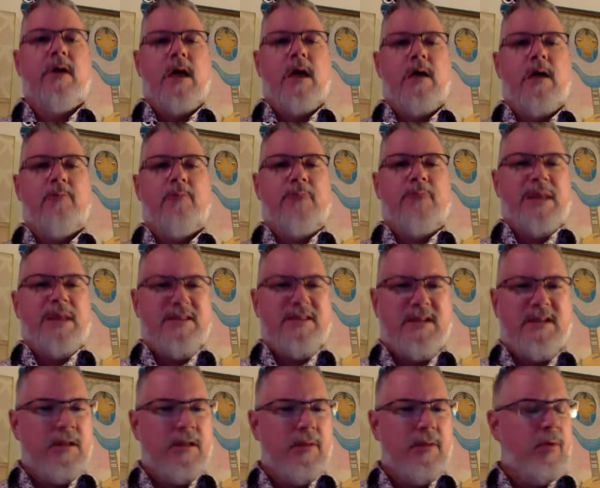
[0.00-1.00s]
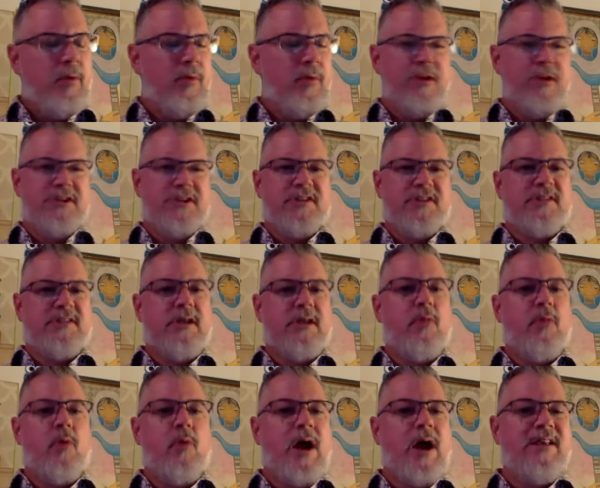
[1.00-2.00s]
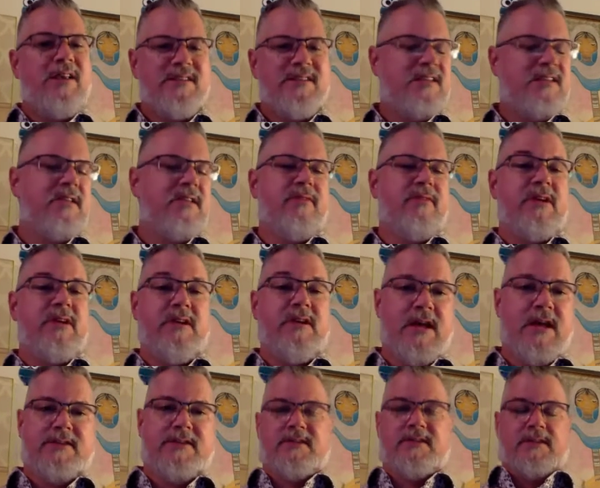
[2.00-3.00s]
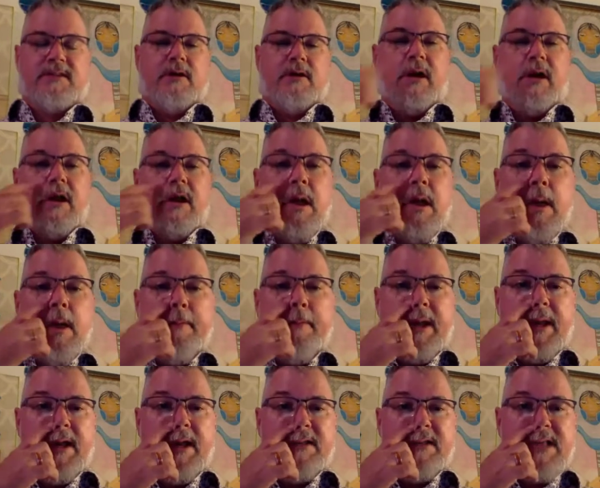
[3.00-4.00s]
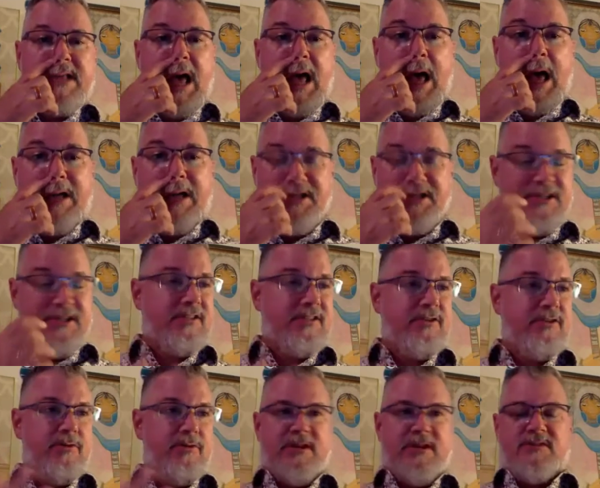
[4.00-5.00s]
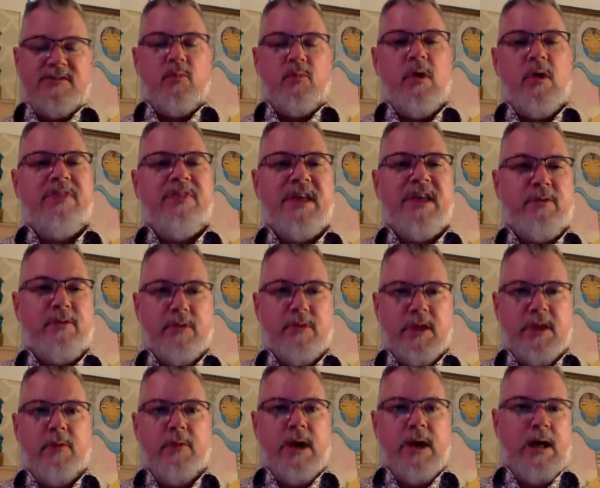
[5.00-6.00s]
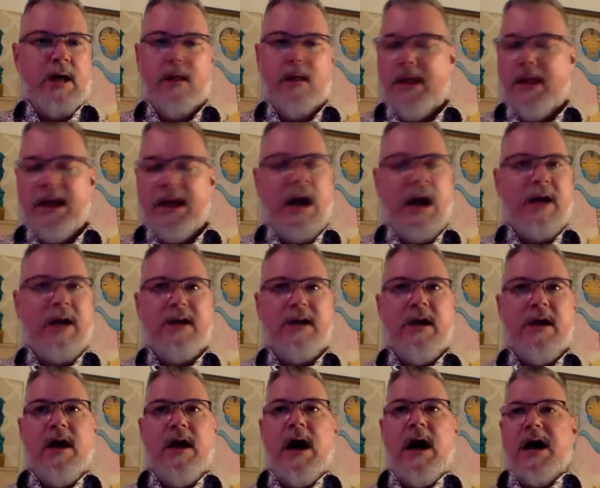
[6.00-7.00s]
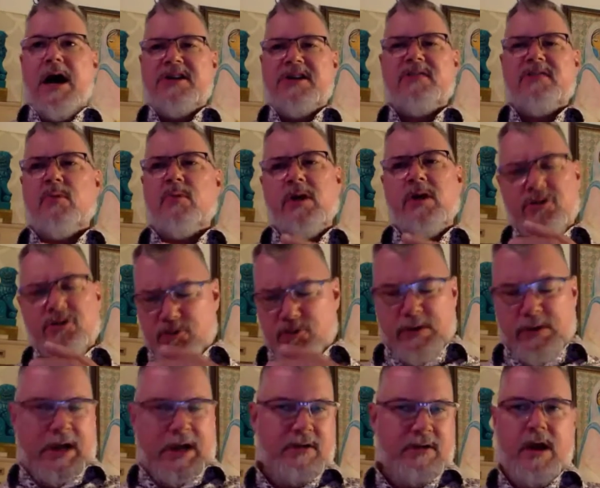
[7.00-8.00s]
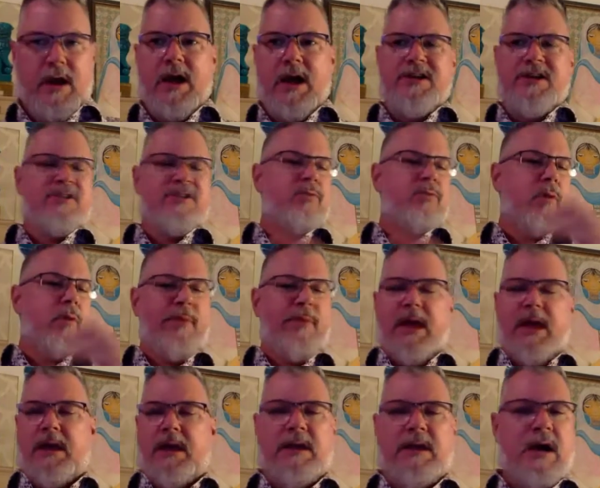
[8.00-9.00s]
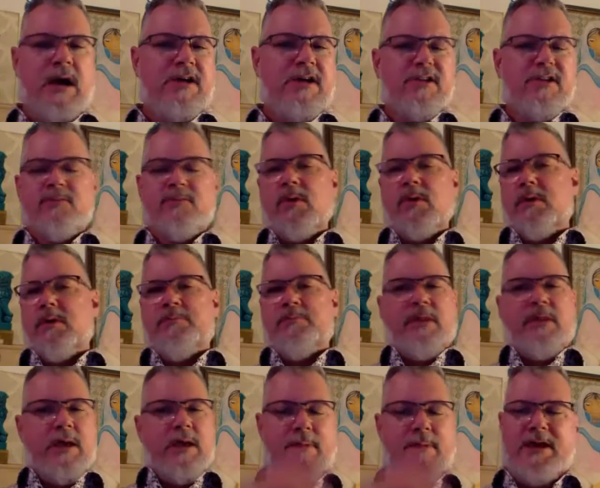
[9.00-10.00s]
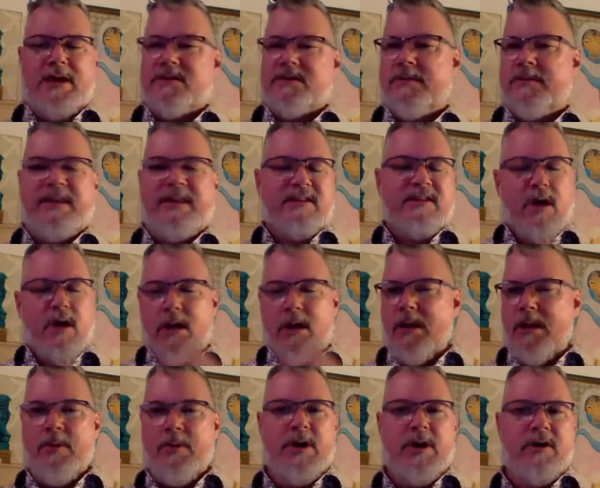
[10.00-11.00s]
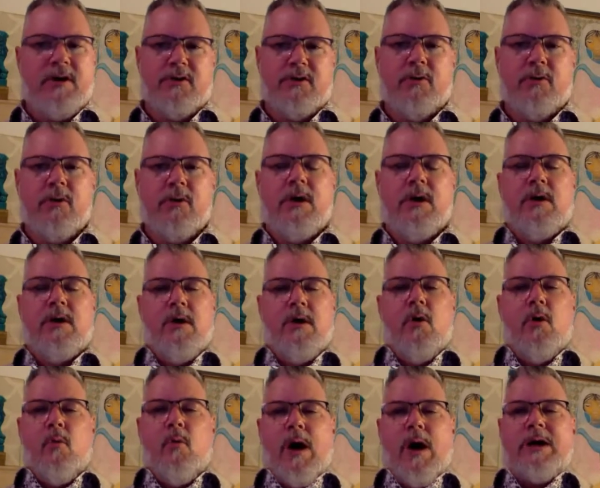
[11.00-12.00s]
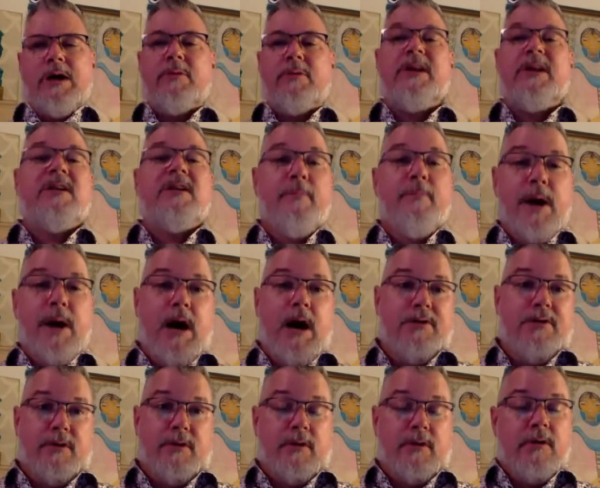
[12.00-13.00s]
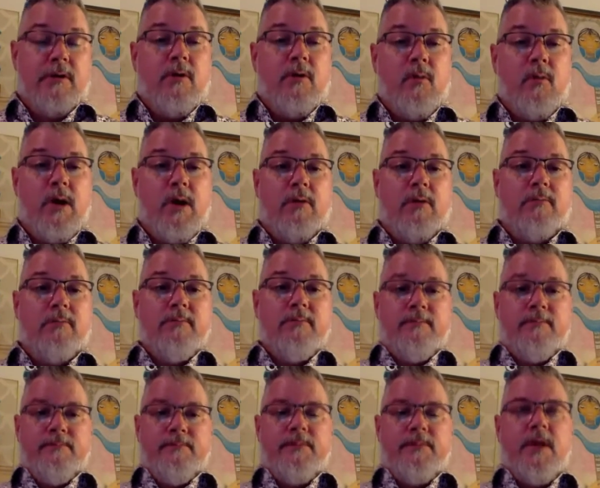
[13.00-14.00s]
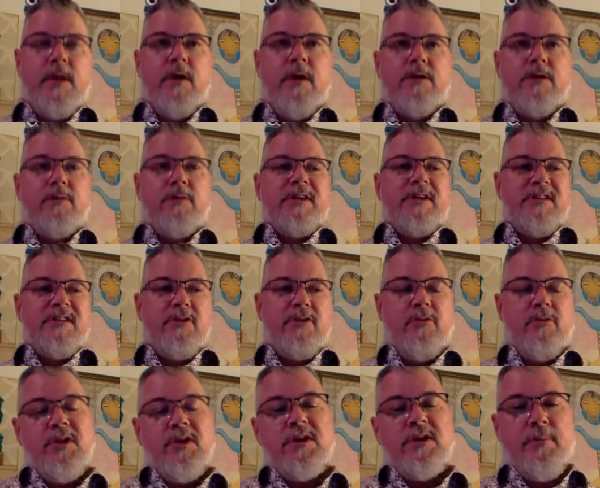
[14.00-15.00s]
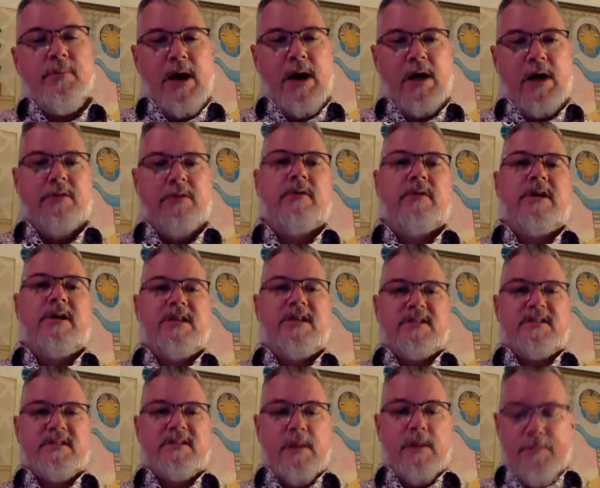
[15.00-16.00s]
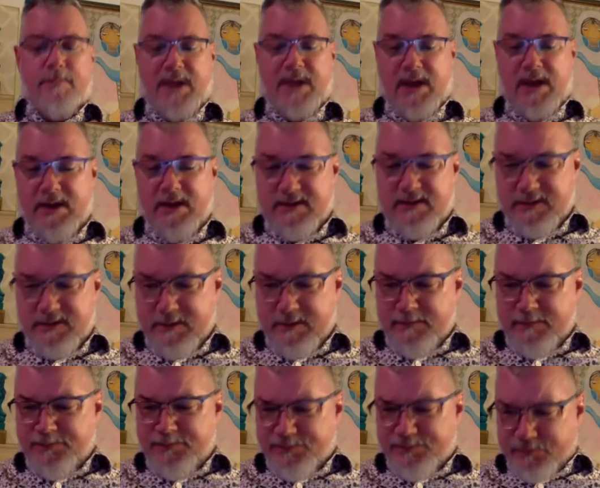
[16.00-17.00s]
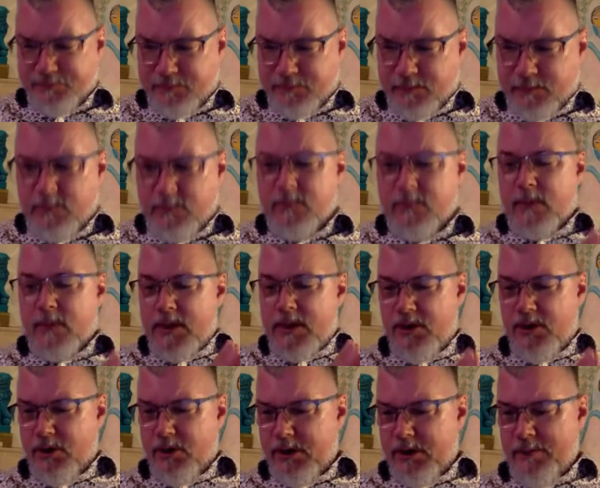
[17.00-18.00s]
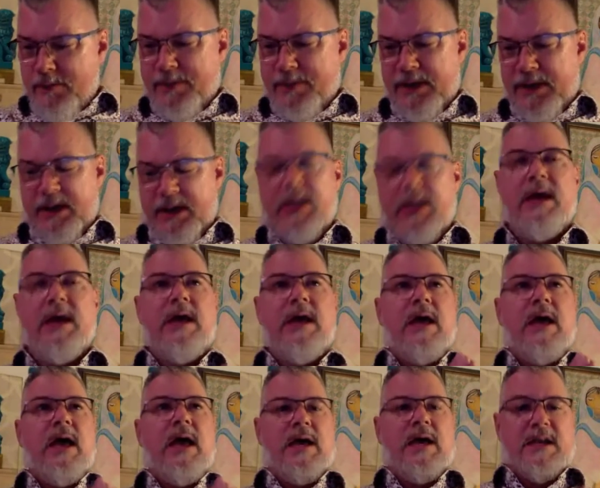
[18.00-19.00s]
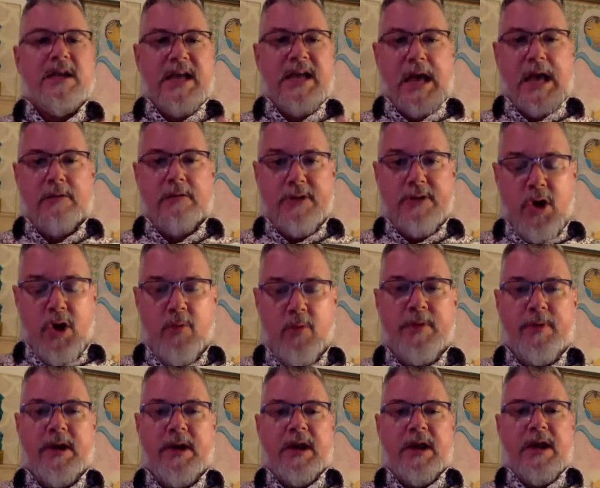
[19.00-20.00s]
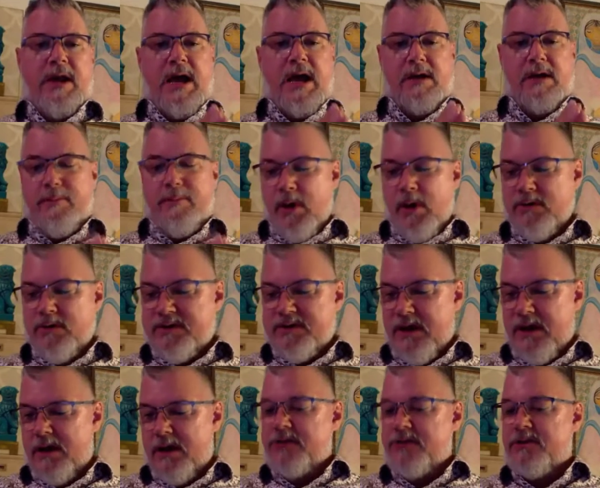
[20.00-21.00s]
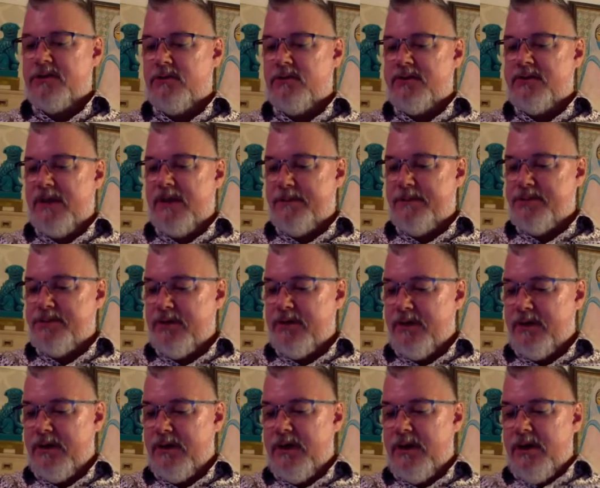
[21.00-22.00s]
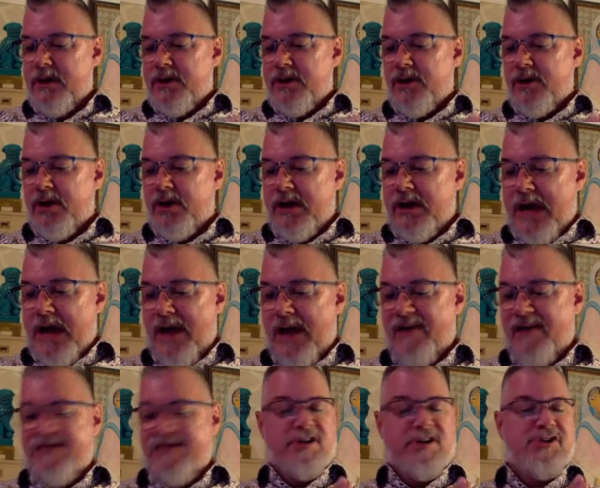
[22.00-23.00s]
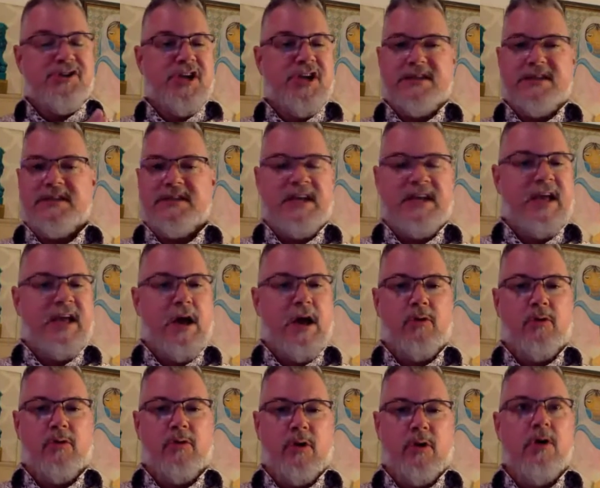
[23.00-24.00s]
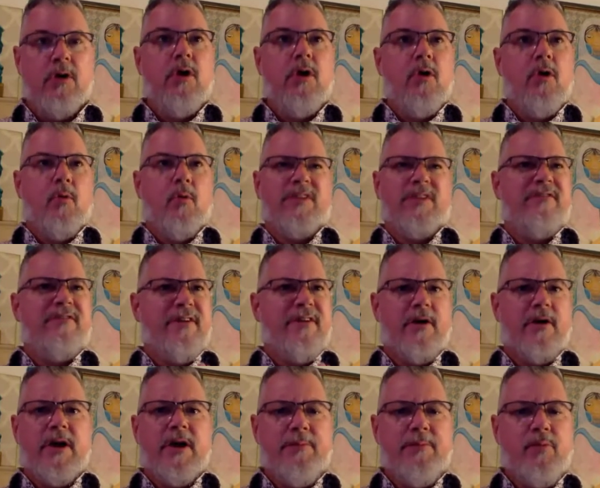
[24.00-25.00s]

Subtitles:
And basically, we want to just say, why is this even necessary? Because I just do this one thing really well. Like, I just want to direct. I just want to paint. I just want to play my instrument. That's all I want to do. Why do I need to bother? Well, the reason you need to bother is because you're going to be at a gallery opening, at a post-concert reception. You're going to have a chance encounter with a very